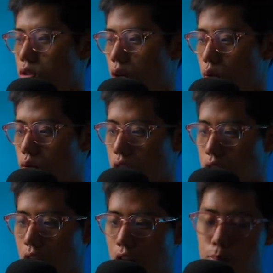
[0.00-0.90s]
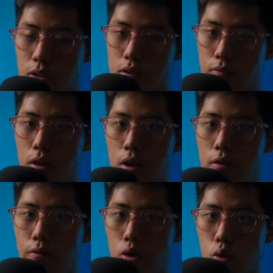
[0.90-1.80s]
So I don't think it's that expensive
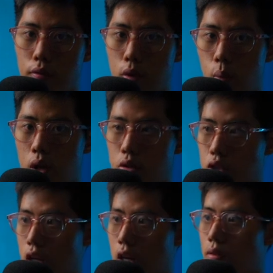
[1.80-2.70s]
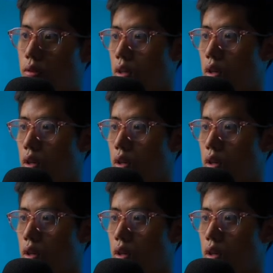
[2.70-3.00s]
for you if you're willing to check it out.